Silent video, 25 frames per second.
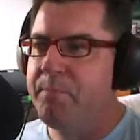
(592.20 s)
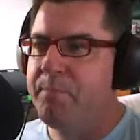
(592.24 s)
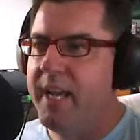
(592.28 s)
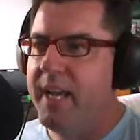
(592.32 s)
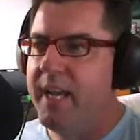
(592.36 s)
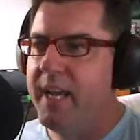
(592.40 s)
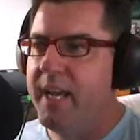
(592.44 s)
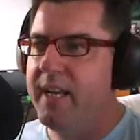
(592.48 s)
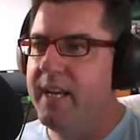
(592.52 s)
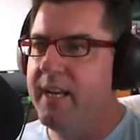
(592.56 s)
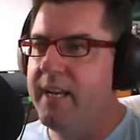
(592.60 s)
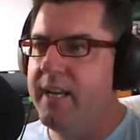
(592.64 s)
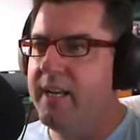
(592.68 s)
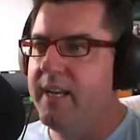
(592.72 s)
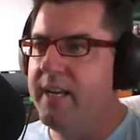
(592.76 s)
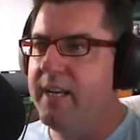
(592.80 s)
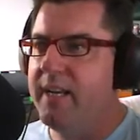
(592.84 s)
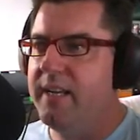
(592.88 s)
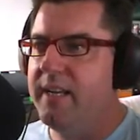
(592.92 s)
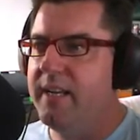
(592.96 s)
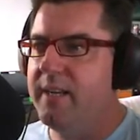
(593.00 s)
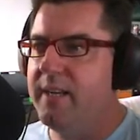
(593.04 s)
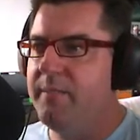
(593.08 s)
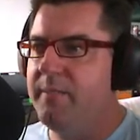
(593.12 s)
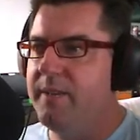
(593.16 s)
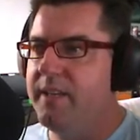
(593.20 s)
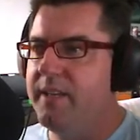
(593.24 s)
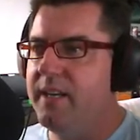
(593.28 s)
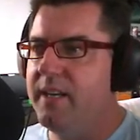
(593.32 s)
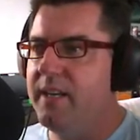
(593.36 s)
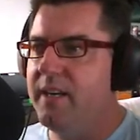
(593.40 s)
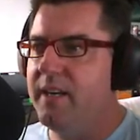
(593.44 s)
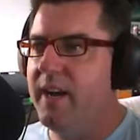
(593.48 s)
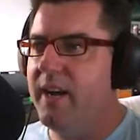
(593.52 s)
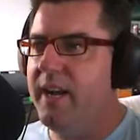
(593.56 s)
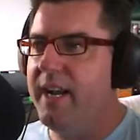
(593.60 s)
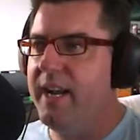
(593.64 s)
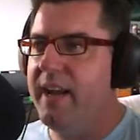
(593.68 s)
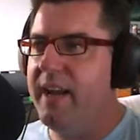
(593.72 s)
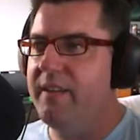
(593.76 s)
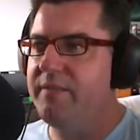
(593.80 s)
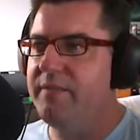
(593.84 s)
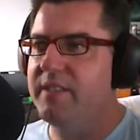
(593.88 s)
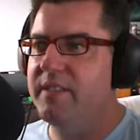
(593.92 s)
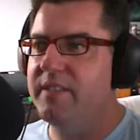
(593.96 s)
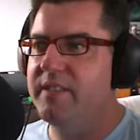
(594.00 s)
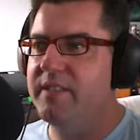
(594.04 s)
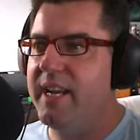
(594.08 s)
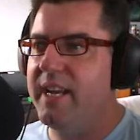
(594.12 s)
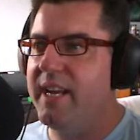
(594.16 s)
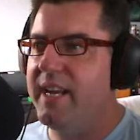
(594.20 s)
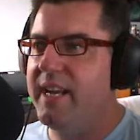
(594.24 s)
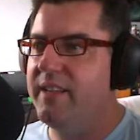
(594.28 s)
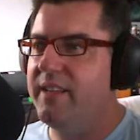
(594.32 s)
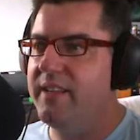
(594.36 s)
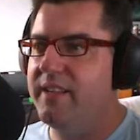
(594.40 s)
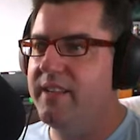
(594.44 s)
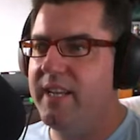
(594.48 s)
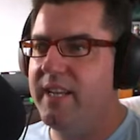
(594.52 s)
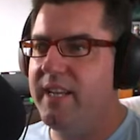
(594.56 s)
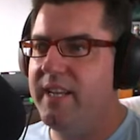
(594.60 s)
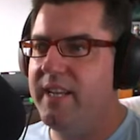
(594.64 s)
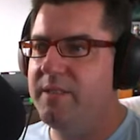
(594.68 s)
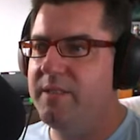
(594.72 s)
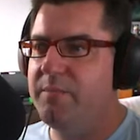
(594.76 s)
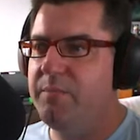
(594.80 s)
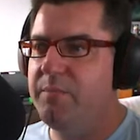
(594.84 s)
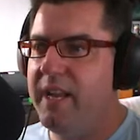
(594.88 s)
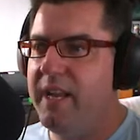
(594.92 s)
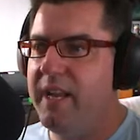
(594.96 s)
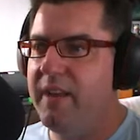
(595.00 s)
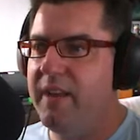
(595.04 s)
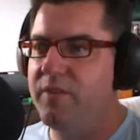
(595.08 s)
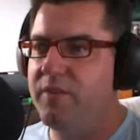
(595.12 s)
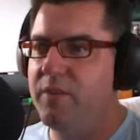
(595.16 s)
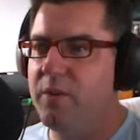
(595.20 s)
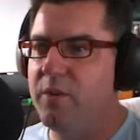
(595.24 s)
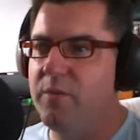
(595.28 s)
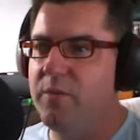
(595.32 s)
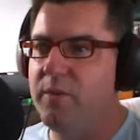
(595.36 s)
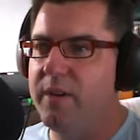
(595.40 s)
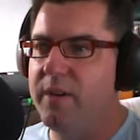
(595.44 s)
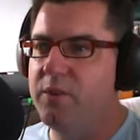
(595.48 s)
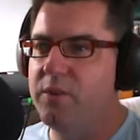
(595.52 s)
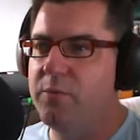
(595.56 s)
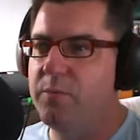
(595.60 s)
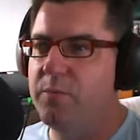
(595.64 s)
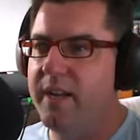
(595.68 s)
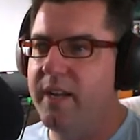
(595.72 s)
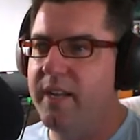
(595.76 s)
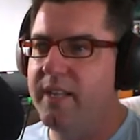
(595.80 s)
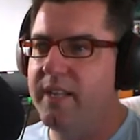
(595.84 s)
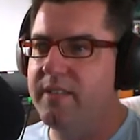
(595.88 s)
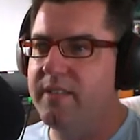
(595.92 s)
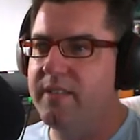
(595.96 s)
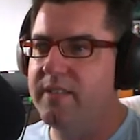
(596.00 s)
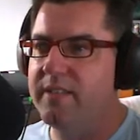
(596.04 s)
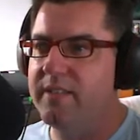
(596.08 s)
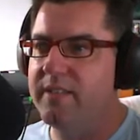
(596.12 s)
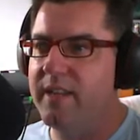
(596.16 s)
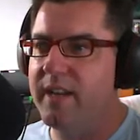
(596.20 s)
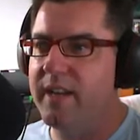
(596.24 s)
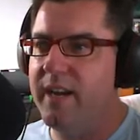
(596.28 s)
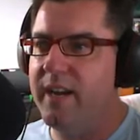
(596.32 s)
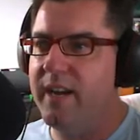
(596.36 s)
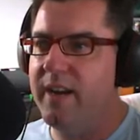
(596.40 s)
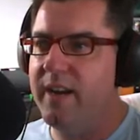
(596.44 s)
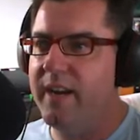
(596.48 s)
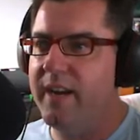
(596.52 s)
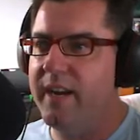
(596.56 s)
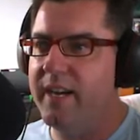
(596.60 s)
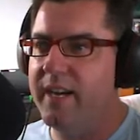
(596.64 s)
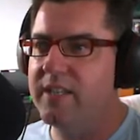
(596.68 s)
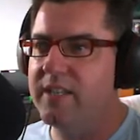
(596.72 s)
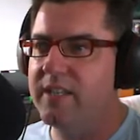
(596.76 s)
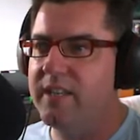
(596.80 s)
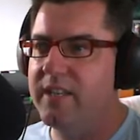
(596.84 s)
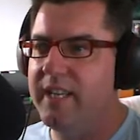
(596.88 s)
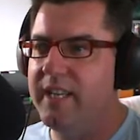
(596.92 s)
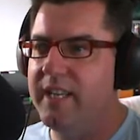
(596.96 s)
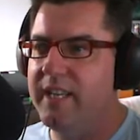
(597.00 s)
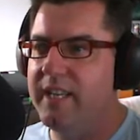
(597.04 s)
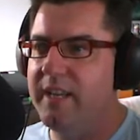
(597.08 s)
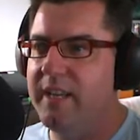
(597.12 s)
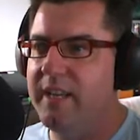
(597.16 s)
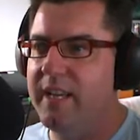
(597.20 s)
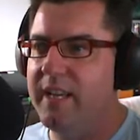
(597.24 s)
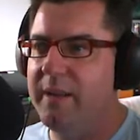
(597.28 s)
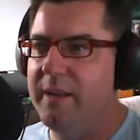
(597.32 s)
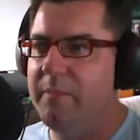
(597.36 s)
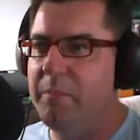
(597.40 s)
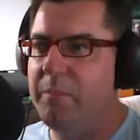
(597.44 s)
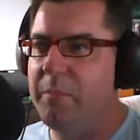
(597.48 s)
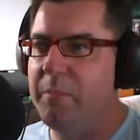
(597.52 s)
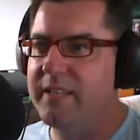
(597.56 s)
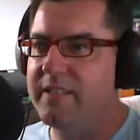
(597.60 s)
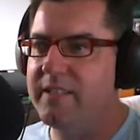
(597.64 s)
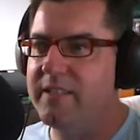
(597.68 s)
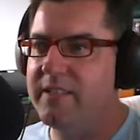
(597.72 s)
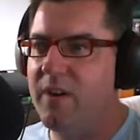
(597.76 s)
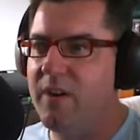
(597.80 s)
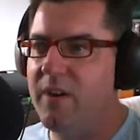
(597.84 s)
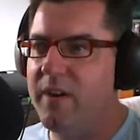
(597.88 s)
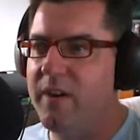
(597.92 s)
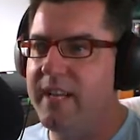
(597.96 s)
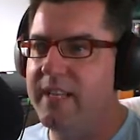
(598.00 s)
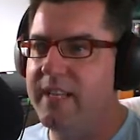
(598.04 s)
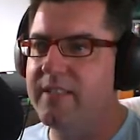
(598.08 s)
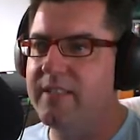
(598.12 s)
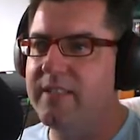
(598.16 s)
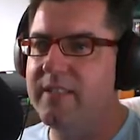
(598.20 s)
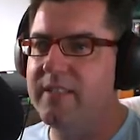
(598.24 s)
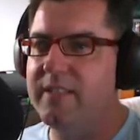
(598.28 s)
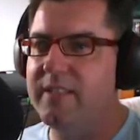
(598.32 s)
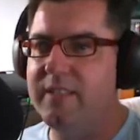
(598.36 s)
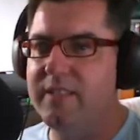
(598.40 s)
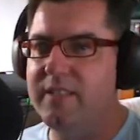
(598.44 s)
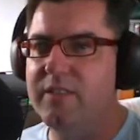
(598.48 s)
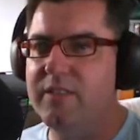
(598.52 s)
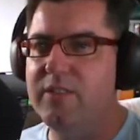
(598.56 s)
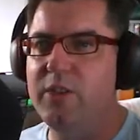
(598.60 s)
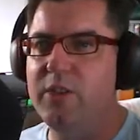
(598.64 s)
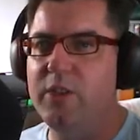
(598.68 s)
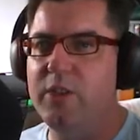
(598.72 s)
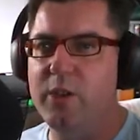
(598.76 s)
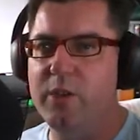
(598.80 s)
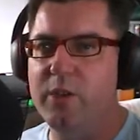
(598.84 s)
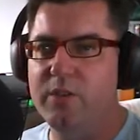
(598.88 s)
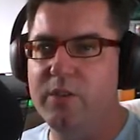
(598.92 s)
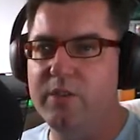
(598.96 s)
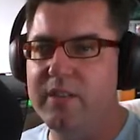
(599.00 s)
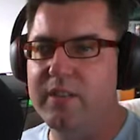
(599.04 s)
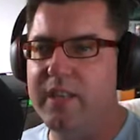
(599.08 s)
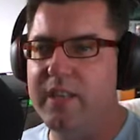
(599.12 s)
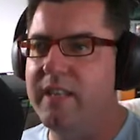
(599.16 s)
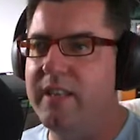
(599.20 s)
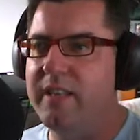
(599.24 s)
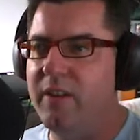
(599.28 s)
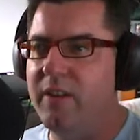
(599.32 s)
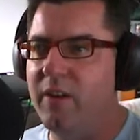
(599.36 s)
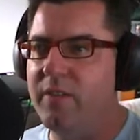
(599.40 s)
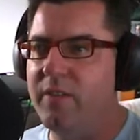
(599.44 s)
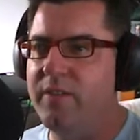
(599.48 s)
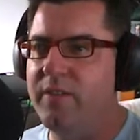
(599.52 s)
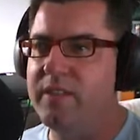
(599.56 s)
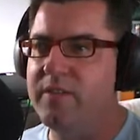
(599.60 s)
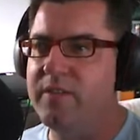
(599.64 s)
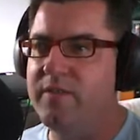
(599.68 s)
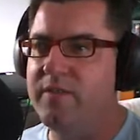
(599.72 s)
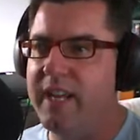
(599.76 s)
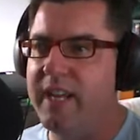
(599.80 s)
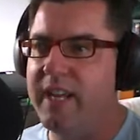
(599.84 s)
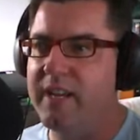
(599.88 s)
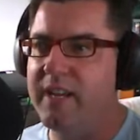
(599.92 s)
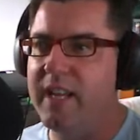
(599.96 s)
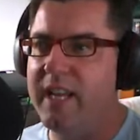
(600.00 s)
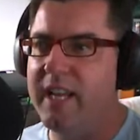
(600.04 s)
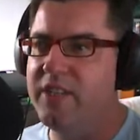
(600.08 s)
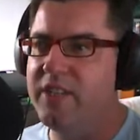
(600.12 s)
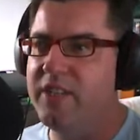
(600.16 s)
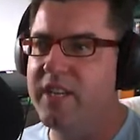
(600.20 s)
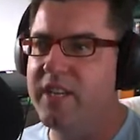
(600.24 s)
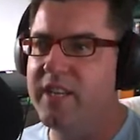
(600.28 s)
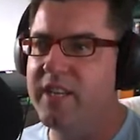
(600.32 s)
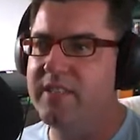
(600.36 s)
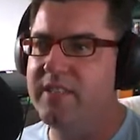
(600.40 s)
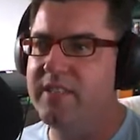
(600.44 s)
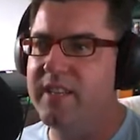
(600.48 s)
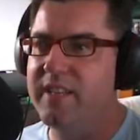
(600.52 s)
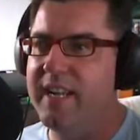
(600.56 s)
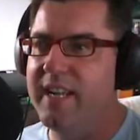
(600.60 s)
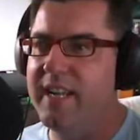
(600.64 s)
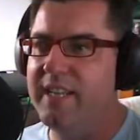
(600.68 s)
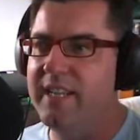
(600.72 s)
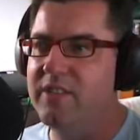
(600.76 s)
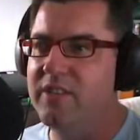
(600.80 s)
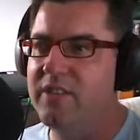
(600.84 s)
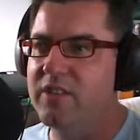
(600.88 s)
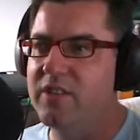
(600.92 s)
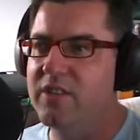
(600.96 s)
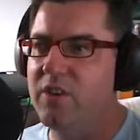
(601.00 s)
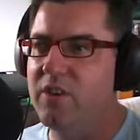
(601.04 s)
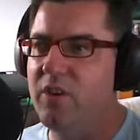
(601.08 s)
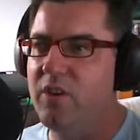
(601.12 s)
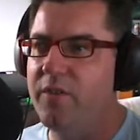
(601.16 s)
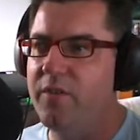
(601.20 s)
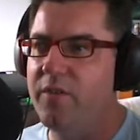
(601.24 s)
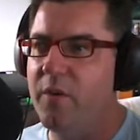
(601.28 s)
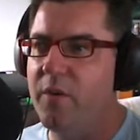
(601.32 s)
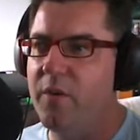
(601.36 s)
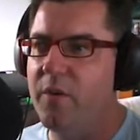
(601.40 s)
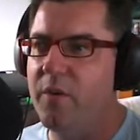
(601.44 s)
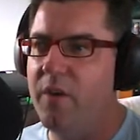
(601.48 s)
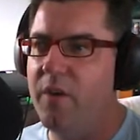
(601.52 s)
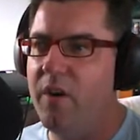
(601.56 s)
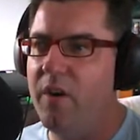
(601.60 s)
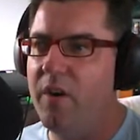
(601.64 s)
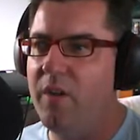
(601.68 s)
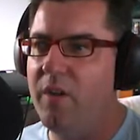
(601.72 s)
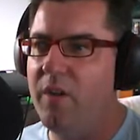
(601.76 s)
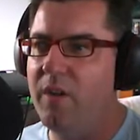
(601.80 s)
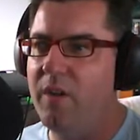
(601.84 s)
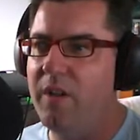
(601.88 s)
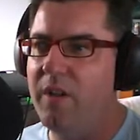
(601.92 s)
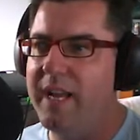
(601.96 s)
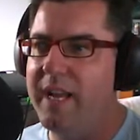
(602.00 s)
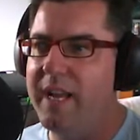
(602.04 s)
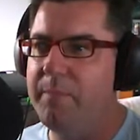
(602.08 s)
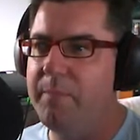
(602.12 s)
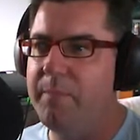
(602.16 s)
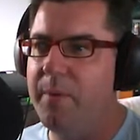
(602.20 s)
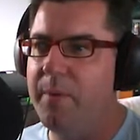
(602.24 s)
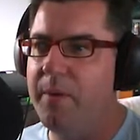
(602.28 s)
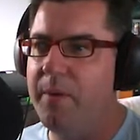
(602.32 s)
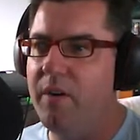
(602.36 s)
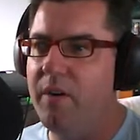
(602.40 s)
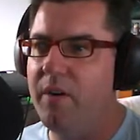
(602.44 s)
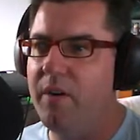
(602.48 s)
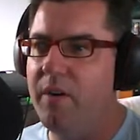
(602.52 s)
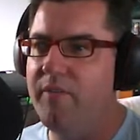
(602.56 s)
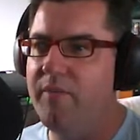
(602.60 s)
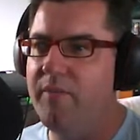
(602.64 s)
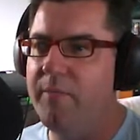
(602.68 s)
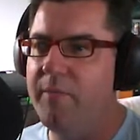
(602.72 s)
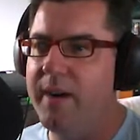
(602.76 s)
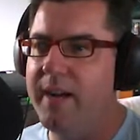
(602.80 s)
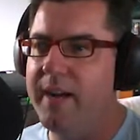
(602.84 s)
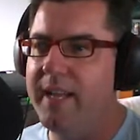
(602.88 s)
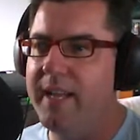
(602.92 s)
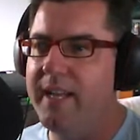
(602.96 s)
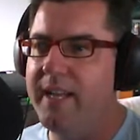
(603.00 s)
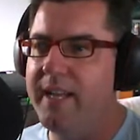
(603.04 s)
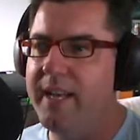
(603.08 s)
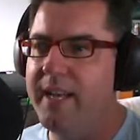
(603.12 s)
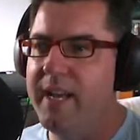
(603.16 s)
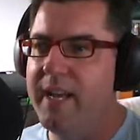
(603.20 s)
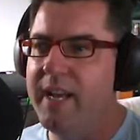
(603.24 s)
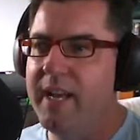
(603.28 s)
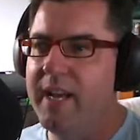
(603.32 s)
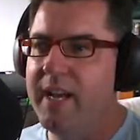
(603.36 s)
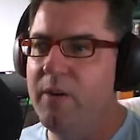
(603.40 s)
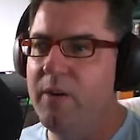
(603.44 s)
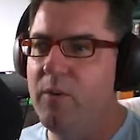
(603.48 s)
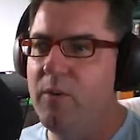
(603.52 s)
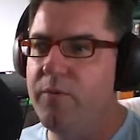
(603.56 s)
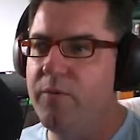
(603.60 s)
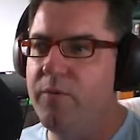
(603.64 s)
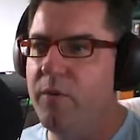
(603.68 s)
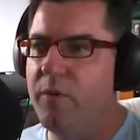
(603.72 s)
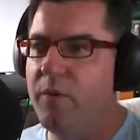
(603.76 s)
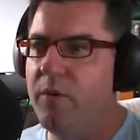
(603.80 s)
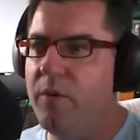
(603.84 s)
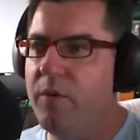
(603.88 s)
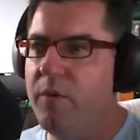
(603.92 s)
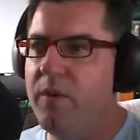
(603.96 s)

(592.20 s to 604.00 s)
I'd have to say that these BF Goodrich ones are actually the best tyres to use on this vehicle. As you can see, it's just got through a whole heap of mud, through